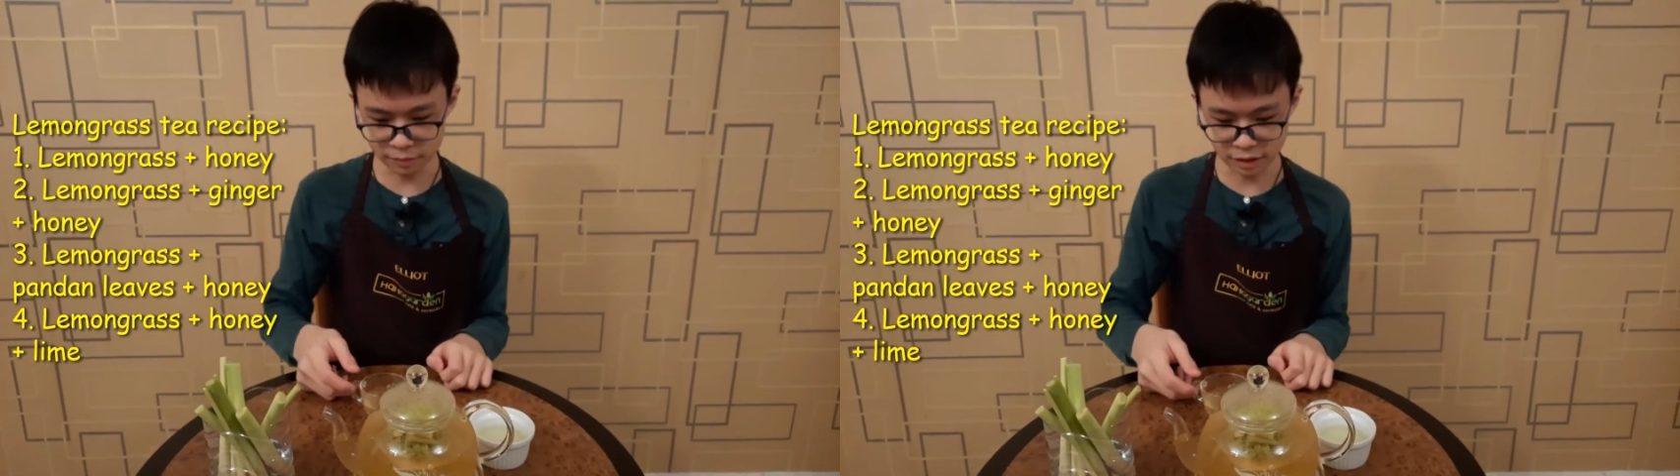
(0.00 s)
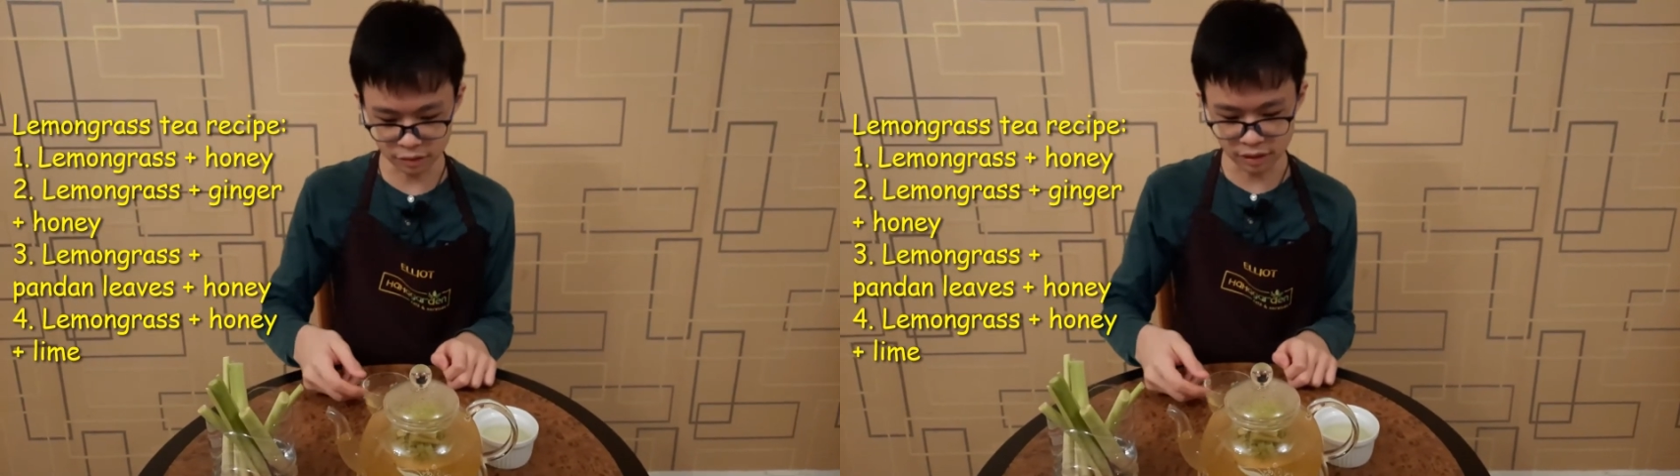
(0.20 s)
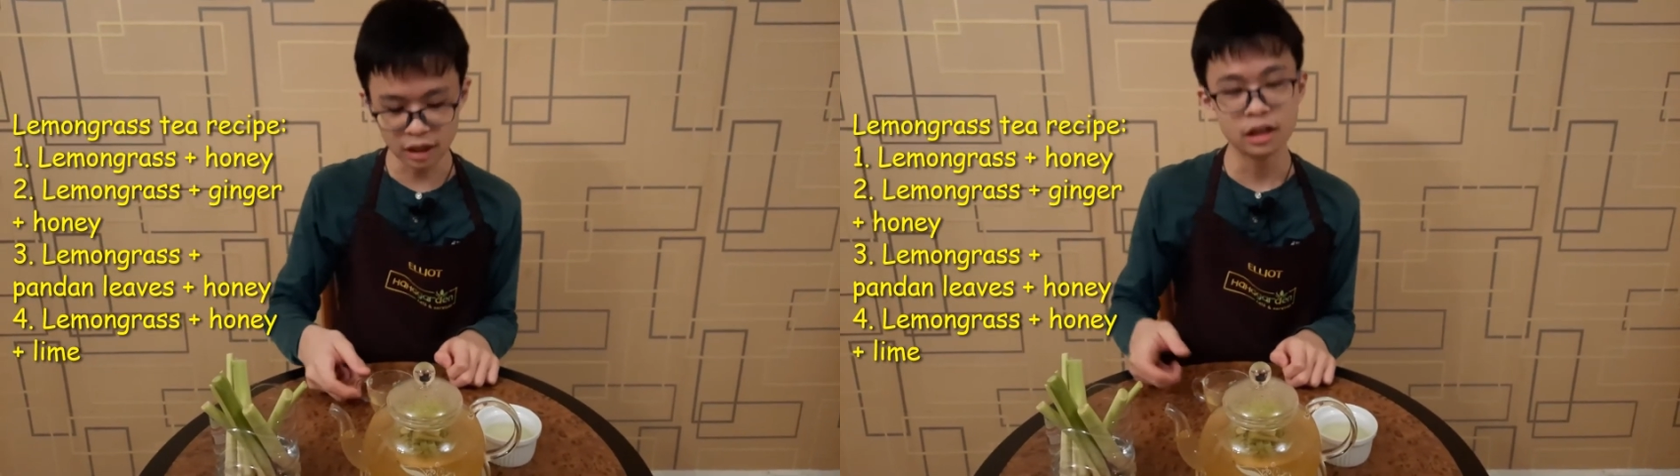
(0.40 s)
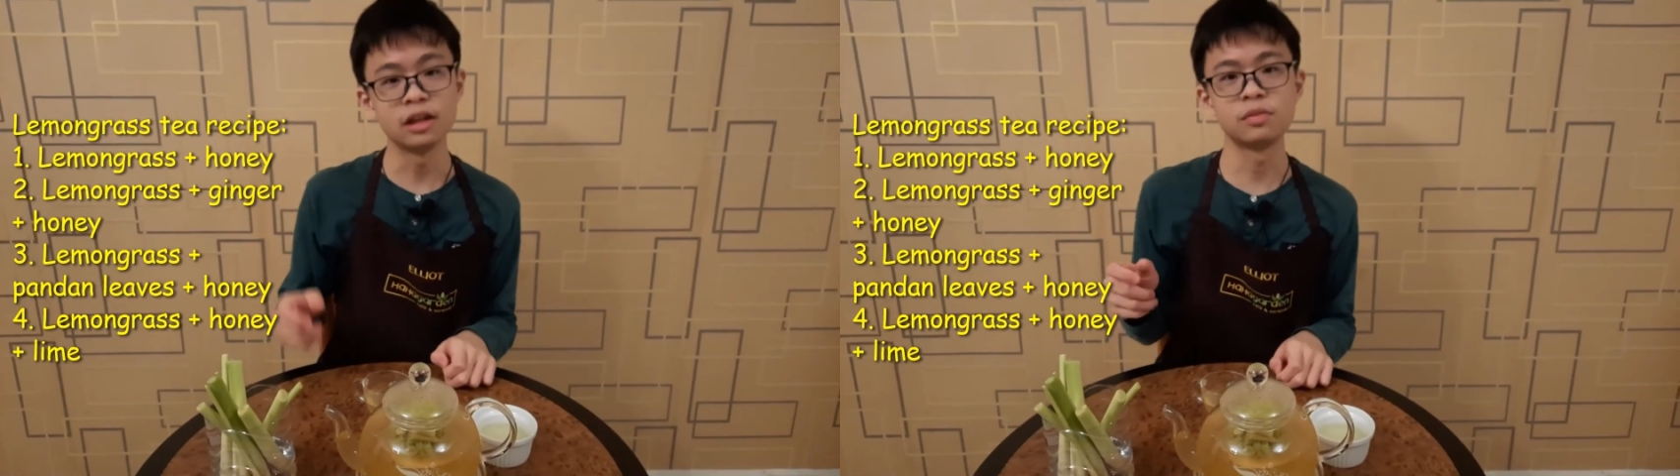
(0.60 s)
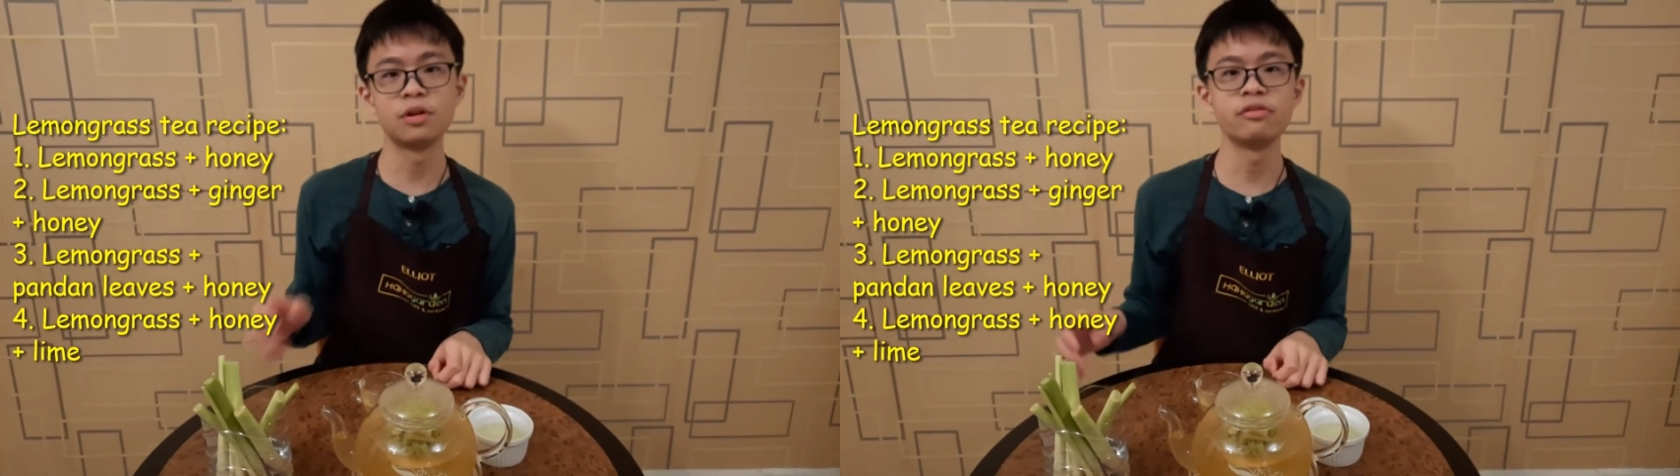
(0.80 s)
But anyways,
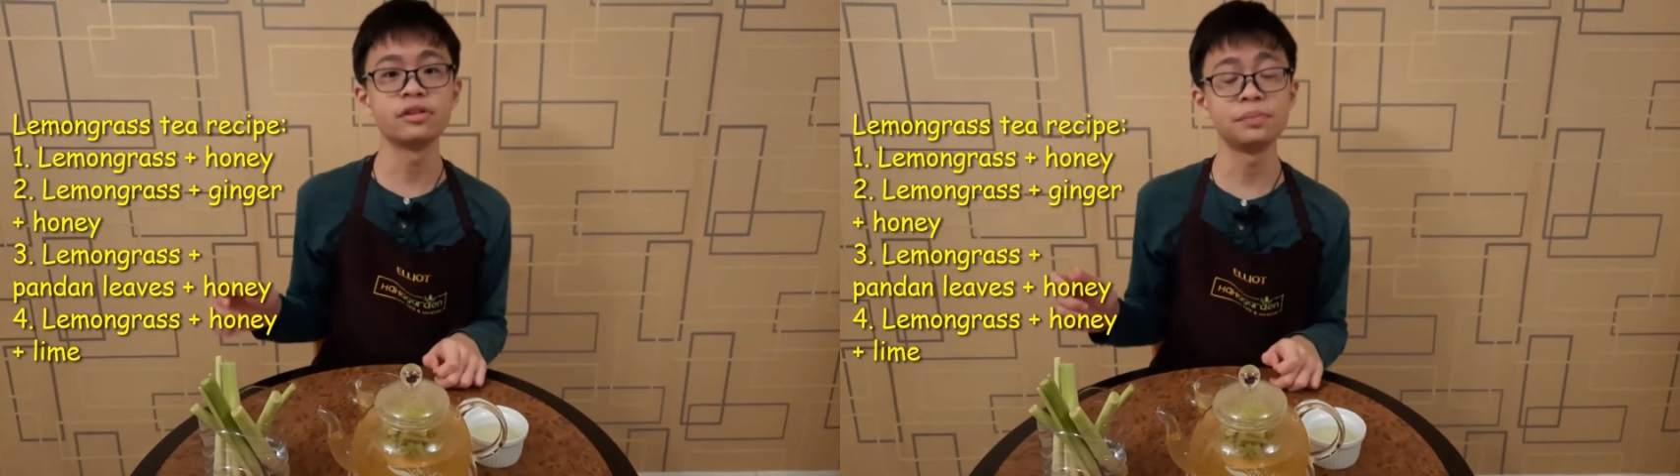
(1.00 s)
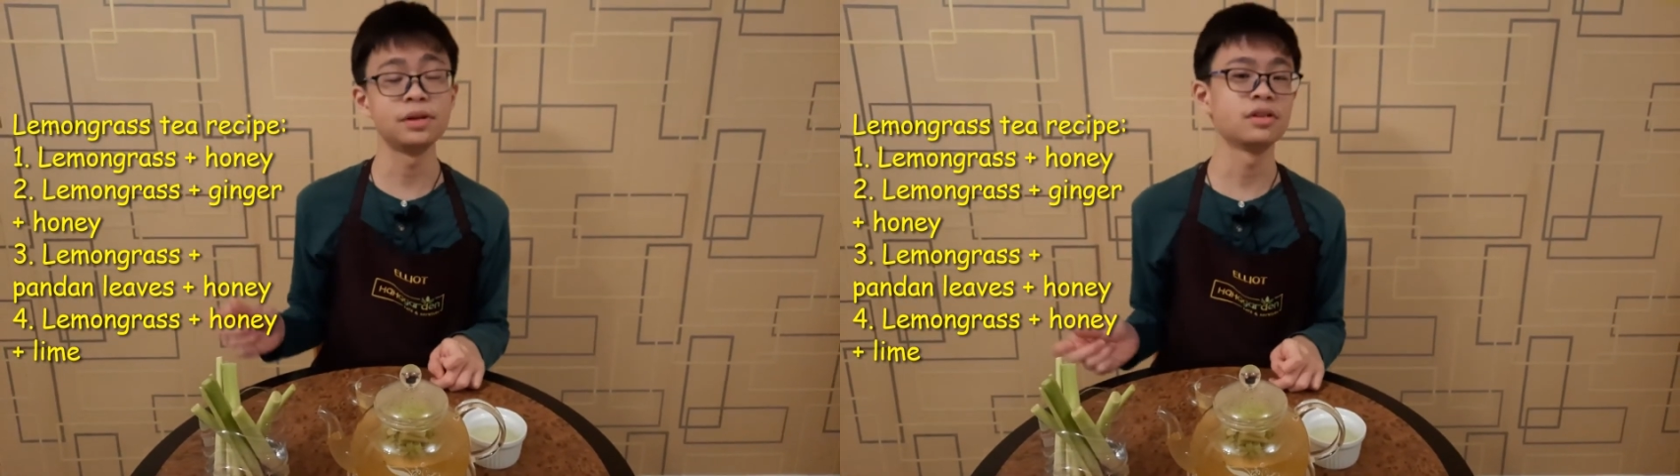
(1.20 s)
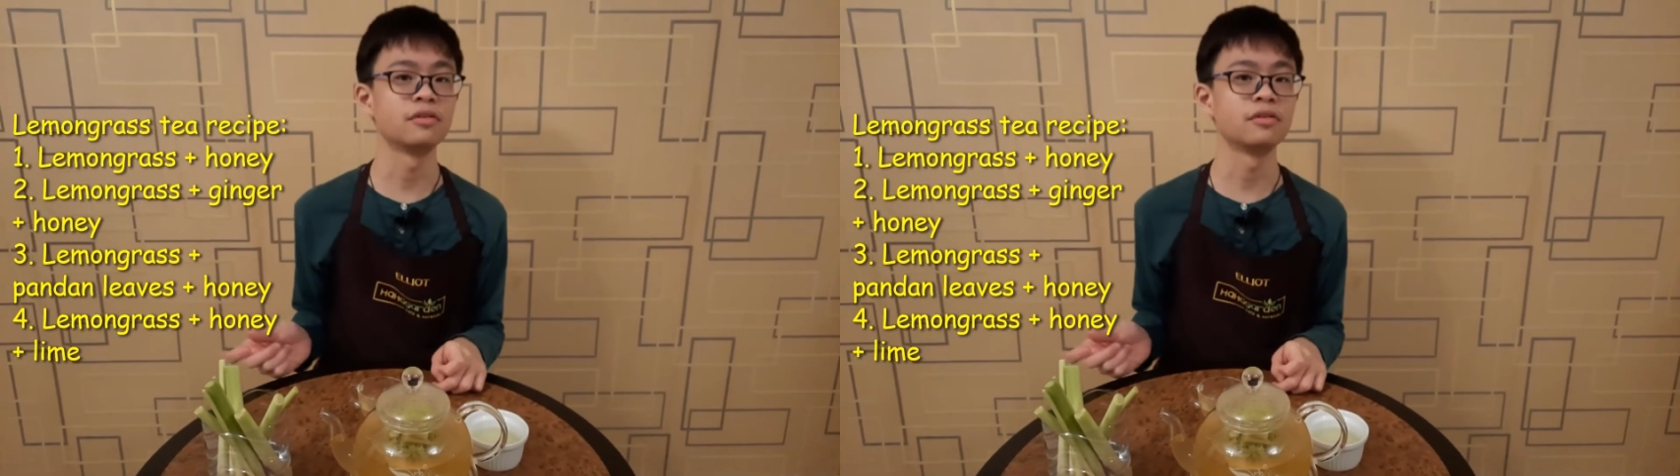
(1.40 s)
there's more recipes